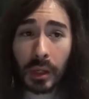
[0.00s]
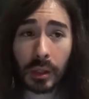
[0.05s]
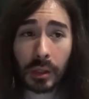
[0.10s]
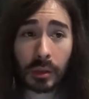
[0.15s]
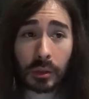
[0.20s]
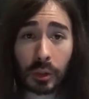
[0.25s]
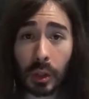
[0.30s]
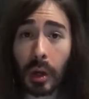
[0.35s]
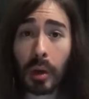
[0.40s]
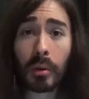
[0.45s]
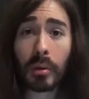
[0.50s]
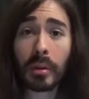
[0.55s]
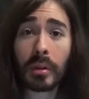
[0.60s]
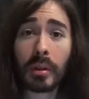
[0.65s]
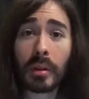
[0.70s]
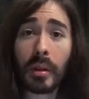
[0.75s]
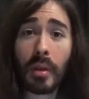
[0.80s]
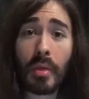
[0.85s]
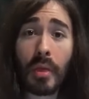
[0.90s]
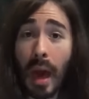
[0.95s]
So
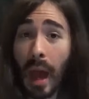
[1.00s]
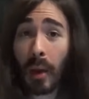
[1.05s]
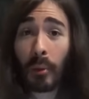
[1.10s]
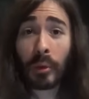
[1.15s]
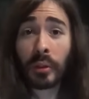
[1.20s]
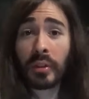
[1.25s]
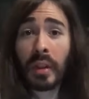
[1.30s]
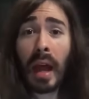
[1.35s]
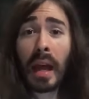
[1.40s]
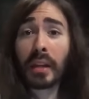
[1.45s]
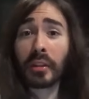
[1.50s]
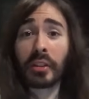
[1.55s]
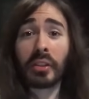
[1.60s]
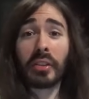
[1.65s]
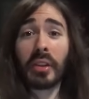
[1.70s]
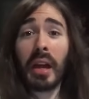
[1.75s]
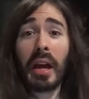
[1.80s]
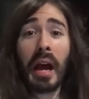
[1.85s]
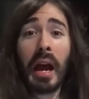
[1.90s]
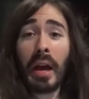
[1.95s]
that was
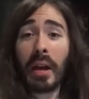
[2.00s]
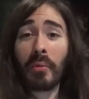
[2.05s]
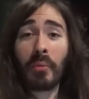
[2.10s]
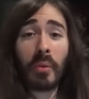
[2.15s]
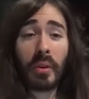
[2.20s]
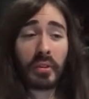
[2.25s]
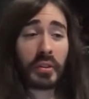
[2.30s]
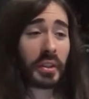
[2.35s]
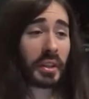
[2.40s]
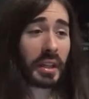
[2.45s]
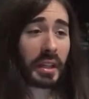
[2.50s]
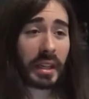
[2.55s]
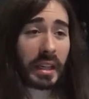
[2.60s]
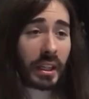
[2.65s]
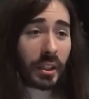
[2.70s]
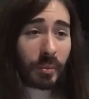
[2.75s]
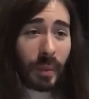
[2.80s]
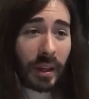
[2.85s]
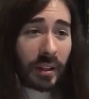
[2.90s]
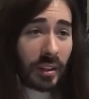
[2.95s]
nice. I once again
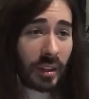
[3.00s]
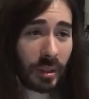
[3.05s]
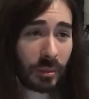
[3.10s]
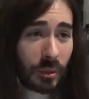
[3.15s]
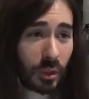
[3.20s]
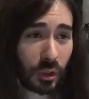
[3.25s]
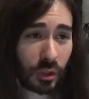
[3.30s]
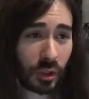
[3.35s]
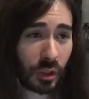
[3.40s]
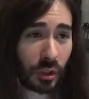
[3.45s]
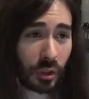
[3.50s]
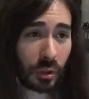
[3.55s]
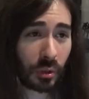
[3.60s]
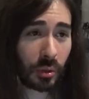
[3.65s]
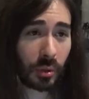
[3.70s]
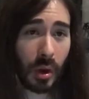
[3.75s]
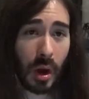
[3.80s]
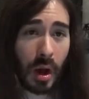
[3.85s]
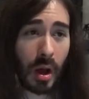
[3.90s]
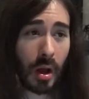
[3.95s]
expected them just to
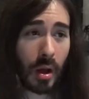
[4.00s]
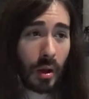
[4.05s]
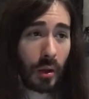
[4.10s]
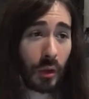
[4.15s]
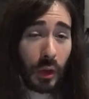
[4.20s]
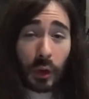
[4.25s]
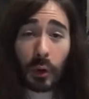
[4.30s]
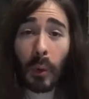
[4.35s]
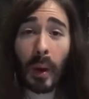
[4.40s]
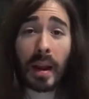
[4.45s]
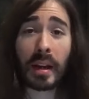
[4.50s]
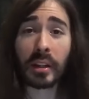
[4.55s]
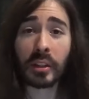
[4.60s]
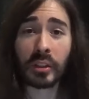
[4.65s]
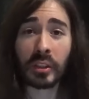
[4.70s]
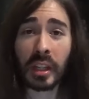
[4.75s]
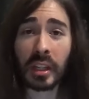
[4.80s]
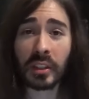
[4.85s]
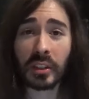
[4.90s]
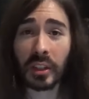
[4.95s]
do the
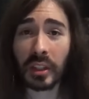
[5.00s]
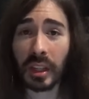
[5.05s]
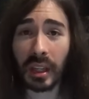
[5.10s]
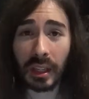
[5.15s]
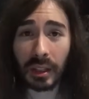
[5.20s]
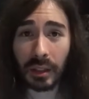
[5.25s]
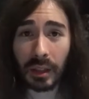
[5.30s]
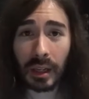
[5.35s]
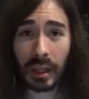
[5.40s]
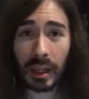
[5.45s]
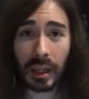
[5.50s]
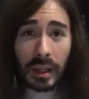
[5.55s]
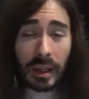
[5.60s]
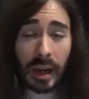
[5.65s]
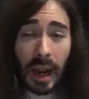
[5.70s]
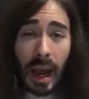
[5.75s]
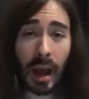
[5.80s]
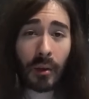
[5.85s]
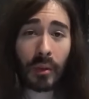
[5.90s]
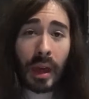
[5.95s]
greatest hits again.
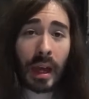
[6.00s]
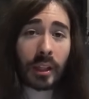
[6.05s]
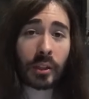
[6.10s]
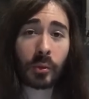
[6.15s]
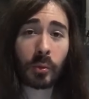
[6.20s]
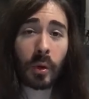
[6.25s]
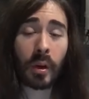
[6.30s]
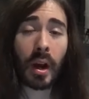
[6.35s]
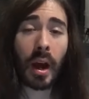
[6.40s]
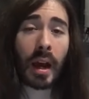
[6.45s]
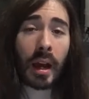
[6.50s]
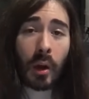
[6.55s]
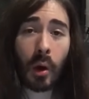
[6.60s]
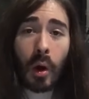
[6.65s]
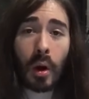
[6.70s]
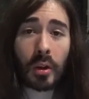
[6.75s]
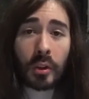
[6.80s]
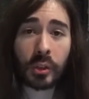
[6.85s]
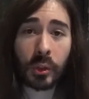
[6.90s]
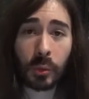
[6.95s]
Now that's what I
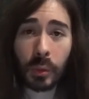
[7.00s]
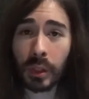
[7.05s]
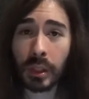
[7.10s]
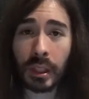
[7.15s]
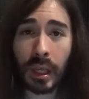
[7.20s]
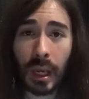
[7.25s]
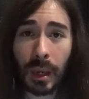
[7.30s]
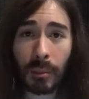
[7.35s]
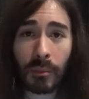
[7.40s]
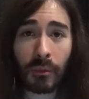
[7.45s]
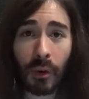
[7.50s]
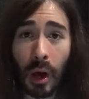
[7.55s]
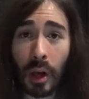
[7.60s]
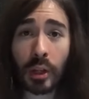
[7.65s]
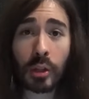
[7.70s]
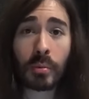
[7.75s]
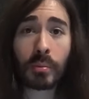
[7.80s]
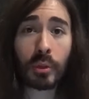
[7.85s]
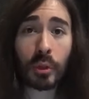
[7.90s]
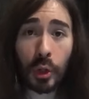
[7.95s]
call Squid Game
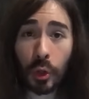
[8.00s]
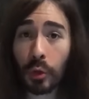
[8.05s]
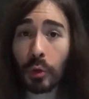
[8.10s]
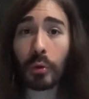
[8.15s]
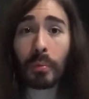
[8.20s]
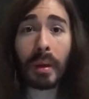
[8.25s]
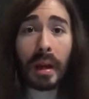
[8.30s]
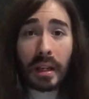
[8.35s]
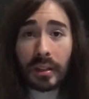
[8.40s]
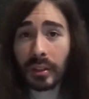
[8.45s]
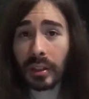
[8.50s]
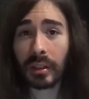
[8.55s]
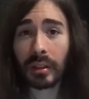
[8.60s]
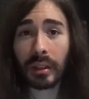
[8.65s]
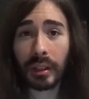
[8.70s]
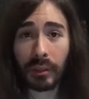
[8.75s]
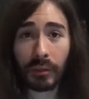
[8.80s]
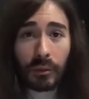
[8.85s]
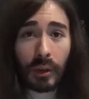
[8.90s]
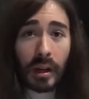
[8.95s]
Volume 2,
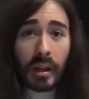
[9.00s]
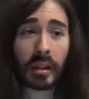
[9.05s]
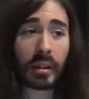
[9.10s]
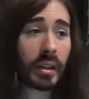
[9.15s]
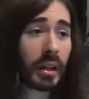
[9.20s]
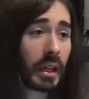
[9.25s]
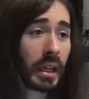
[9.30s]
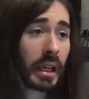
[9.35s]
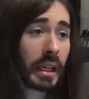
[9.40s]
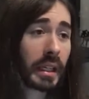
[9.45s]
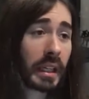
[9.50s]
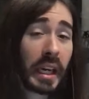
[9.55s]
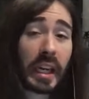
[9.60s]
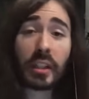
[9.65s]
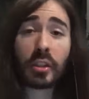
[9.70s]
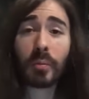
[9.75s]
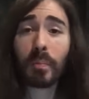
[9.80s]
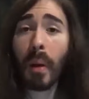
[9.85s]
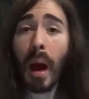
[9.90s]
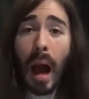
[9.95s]
basically. Fucking
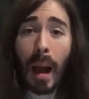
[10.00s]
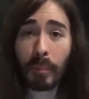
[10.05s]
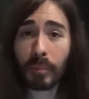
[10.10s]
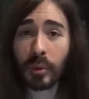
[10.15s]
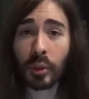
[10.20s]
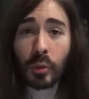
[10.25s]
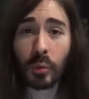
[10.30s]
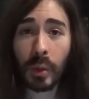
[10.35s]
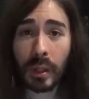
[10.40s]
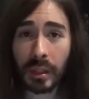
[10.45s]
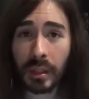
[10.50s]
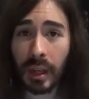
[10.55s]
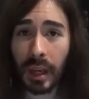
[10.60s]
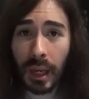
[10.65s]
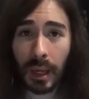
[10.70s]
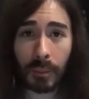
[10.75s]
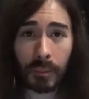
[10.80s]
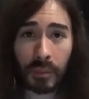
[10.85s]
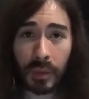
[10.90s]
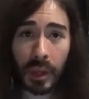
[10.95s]
Kids Bop Squid
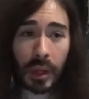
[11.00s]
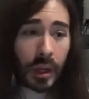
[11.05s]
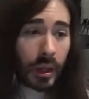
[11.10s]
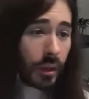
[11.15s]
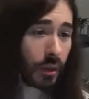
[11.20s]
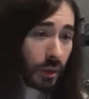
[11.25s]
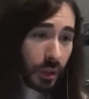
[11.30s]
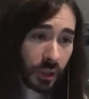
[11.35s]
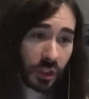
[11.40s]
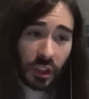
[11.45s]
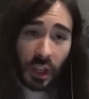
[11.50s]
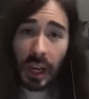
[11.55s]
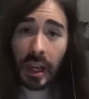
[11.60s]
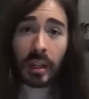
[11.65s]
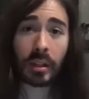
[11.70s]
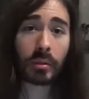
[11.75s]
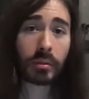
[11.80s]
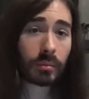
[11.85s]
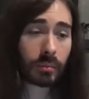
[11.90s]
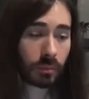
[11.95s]
Game, the
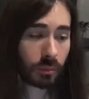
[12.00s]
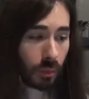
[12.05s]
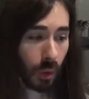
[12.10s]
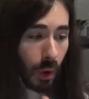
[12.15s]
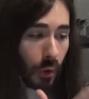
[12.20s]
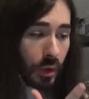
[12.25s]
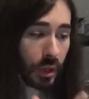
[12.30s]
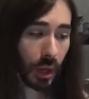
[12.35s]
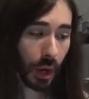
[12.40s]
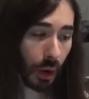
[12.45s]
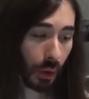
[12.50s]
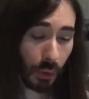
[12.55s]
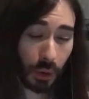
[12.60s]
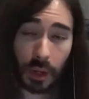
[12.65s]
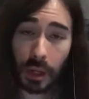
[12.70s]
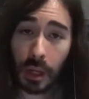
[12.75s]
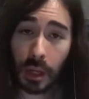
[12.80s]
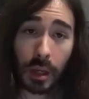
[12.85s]
second rodeo.